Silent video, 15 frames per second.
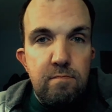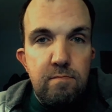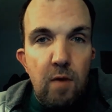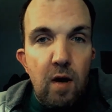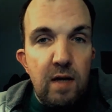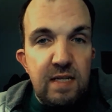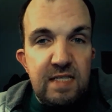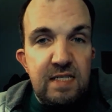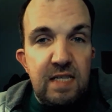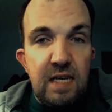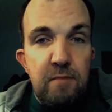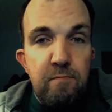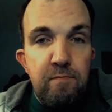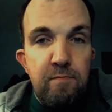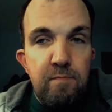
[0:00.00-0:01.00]

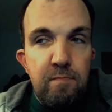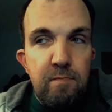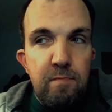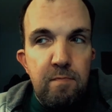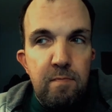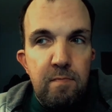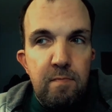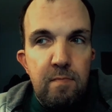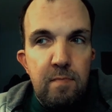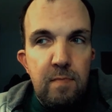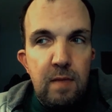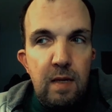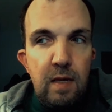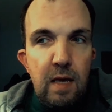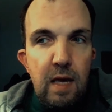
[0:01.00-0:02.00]
honestly,
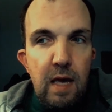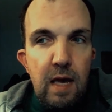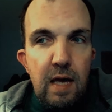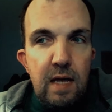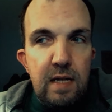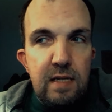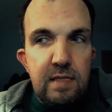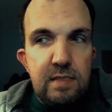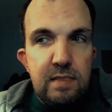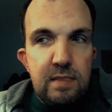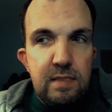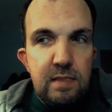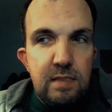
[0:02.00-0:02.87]
and